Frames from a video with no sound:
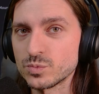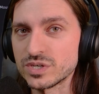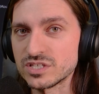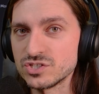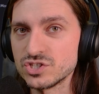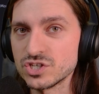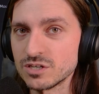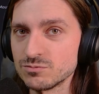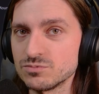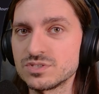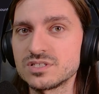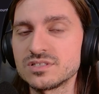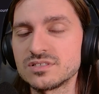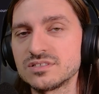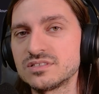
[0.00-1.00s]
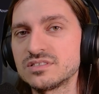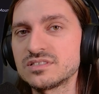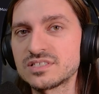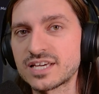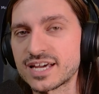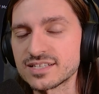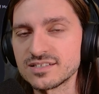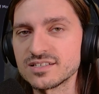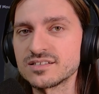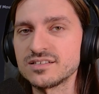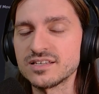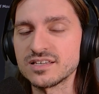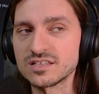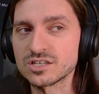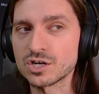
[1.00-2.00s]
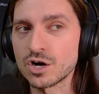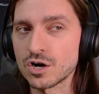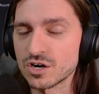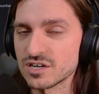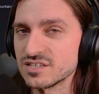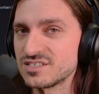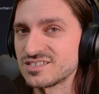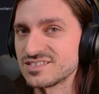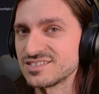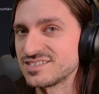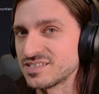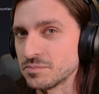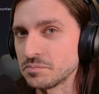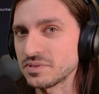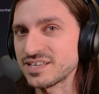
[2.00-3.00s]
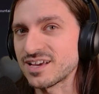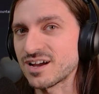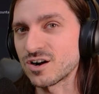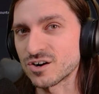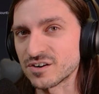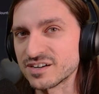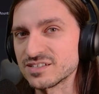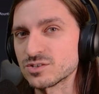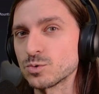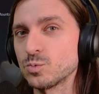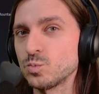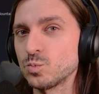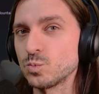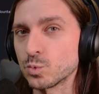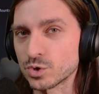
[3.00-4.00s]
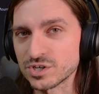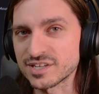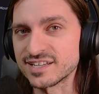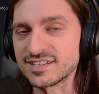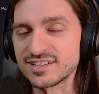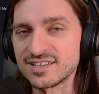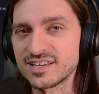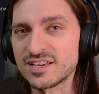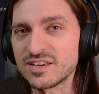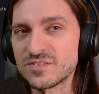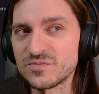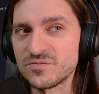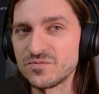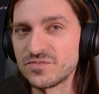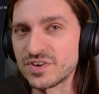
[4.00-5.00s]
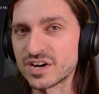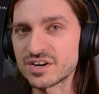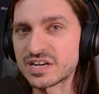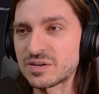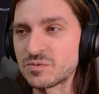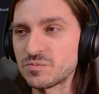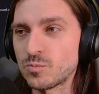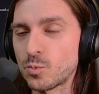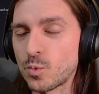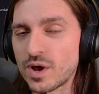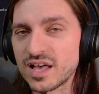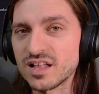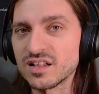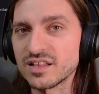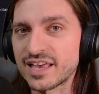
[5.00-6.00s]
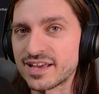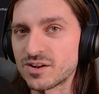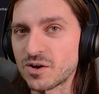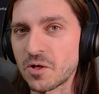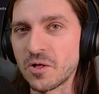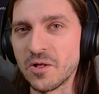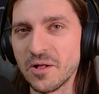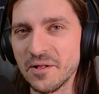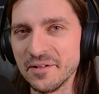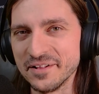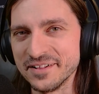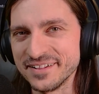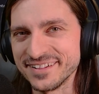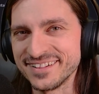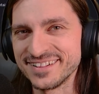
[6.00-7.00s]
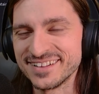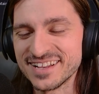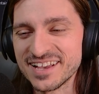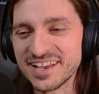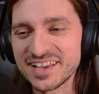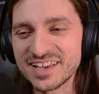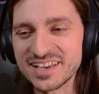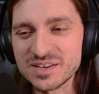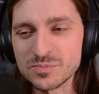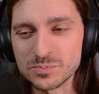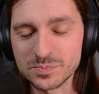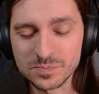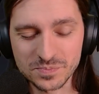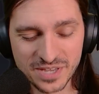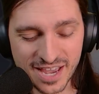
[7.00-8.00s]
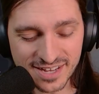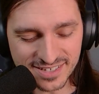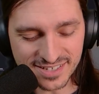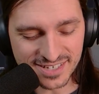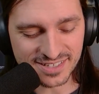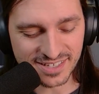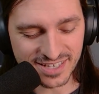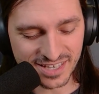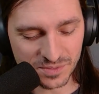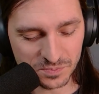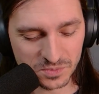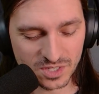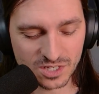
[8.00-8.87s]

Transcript: we don't. Technically, the cards simply aren't worded very well at all. Technically,